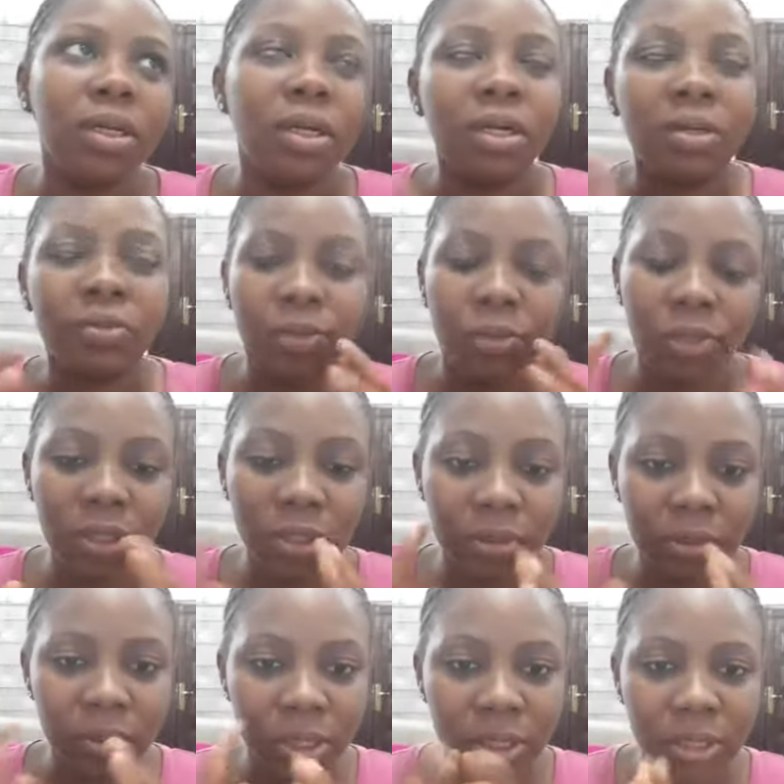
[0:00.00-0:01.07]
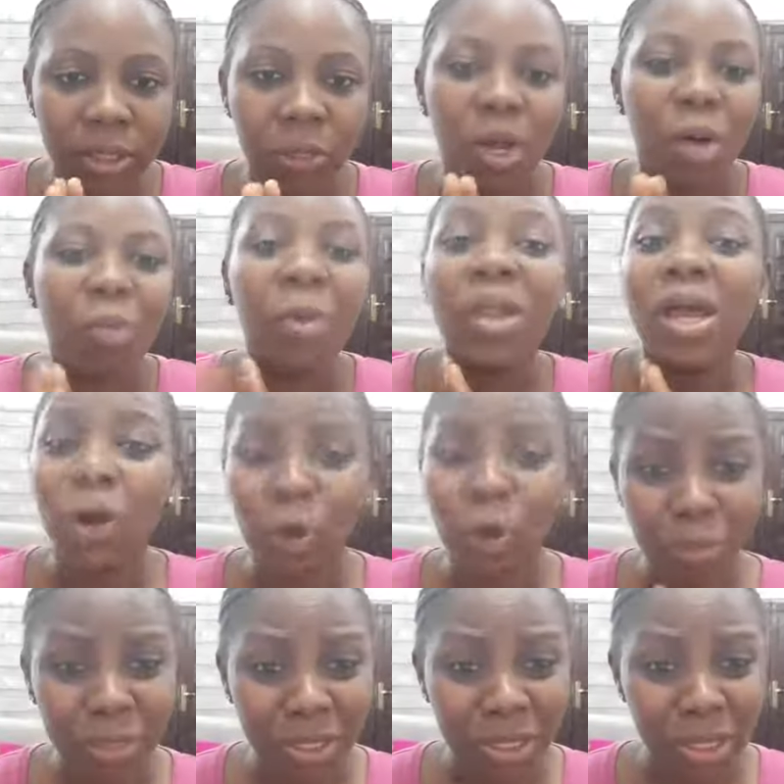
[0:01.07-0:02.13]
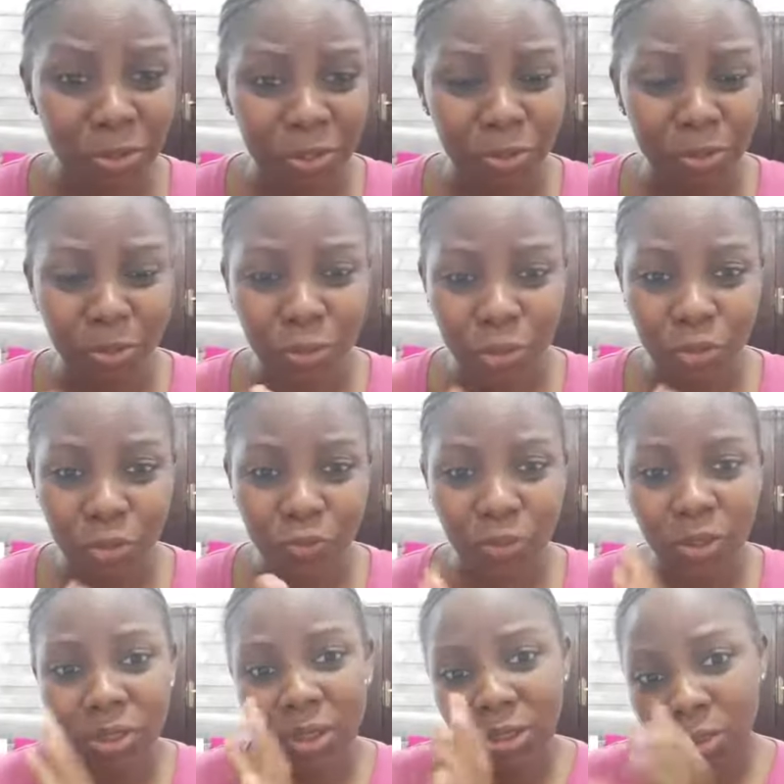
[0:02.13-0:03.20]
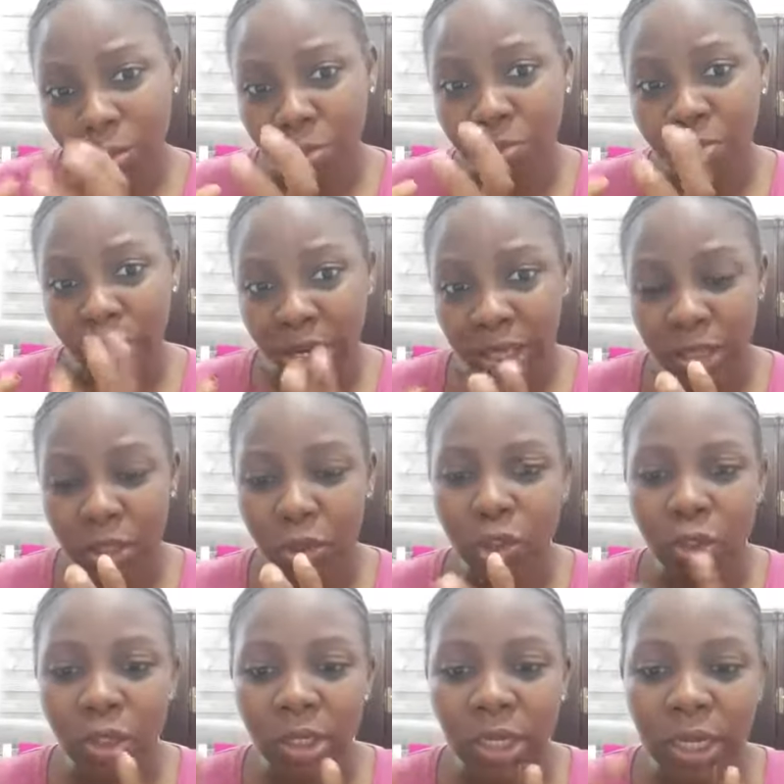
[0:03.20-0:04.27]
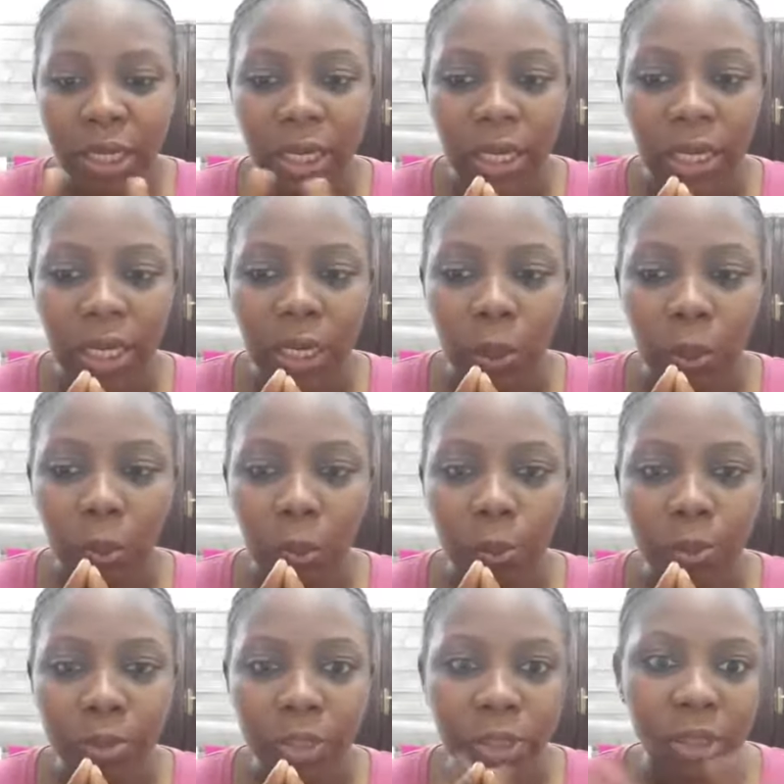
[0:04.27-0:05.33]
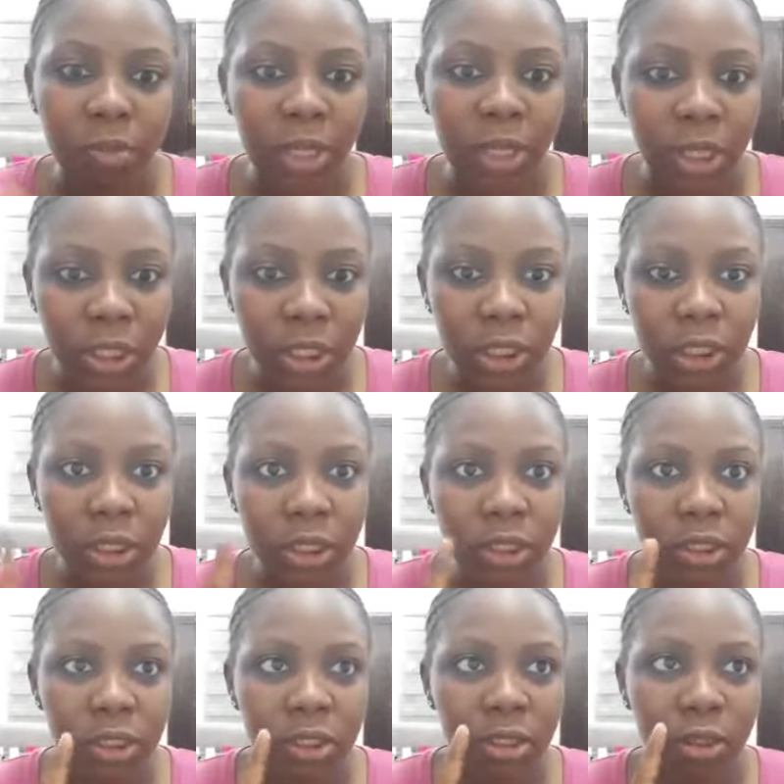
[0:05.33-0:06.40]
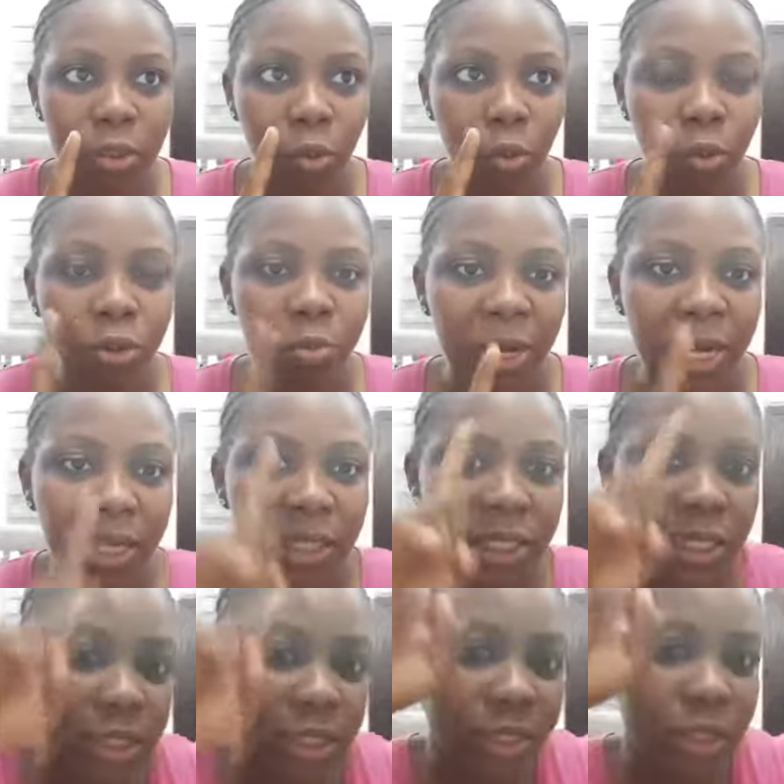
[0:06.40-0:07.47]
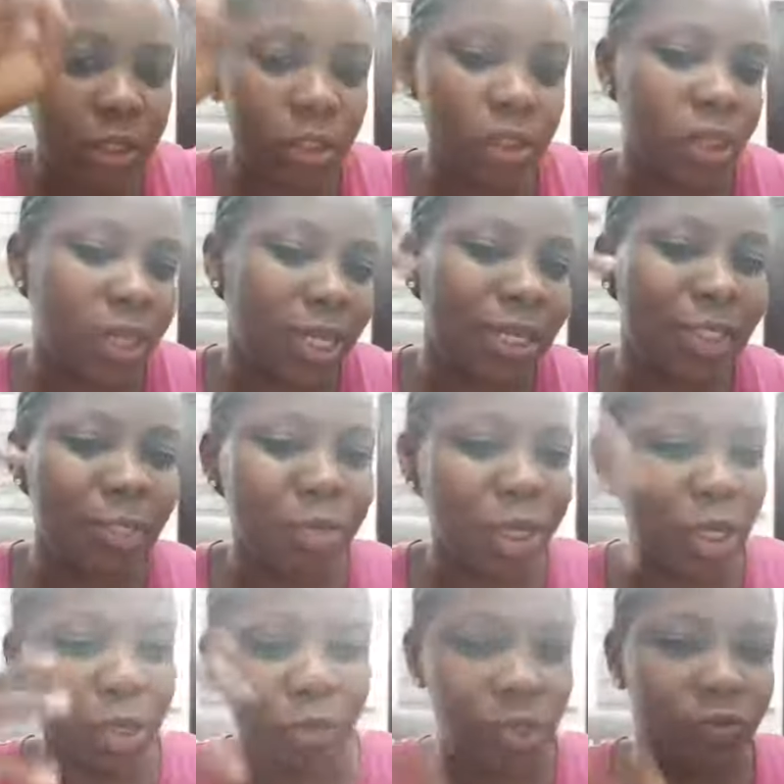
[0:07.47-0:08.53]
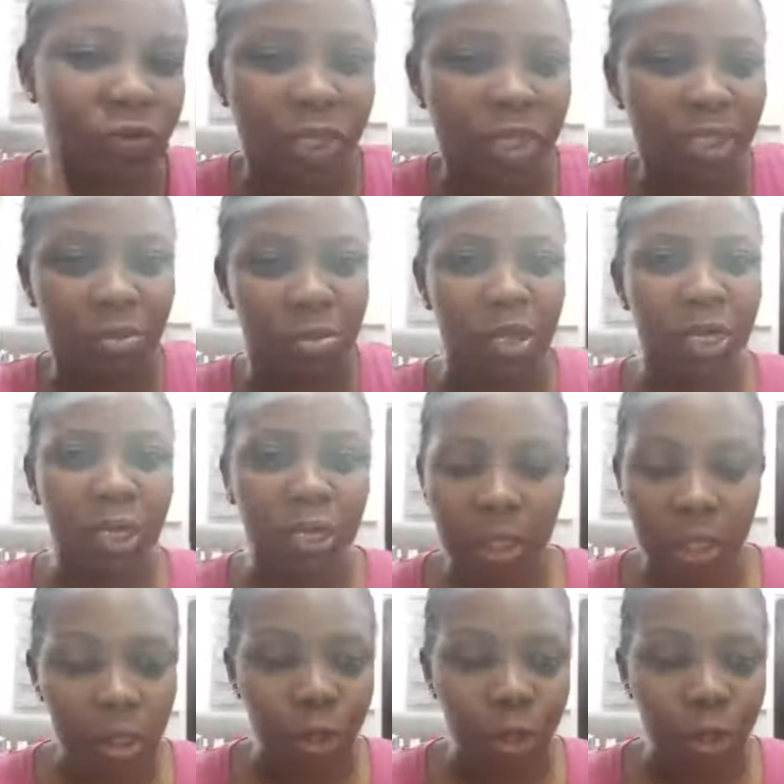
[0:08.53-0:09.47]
I've forgotten right now, but there are companies that produce for some brands. So it's not like Issey Miyake is owned by, it's not like Issey Miyake creates for Issey Miyake.